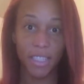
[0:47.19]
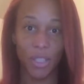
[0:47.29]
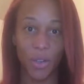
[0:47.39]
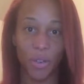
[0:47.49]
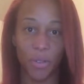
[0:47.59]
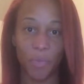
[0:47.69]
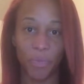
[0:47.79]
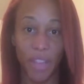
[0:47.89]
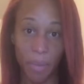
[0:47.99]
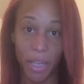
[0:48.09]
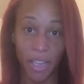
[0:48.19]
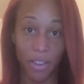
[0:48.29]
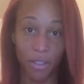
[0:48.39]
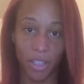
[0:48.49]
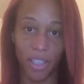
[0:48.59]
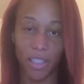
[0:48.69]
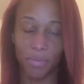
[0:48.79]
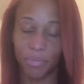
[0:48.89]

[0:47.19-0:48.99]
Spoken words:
So that made it healthy.